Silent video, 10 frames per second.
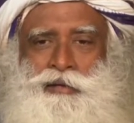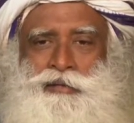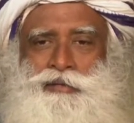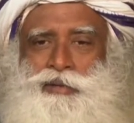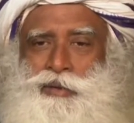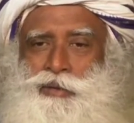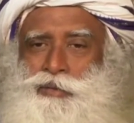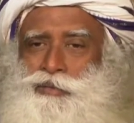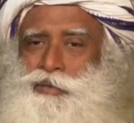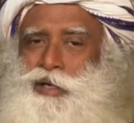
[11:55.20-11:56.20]

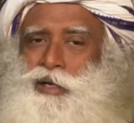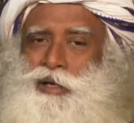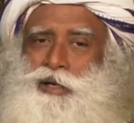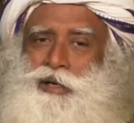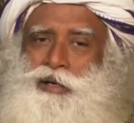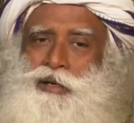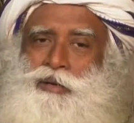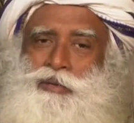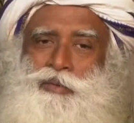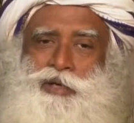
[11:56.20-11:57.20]
So,
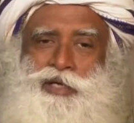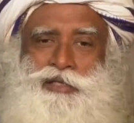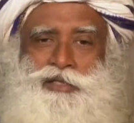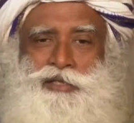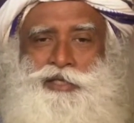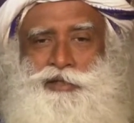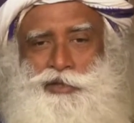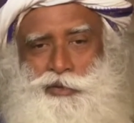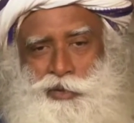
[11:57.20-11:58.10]
what does success look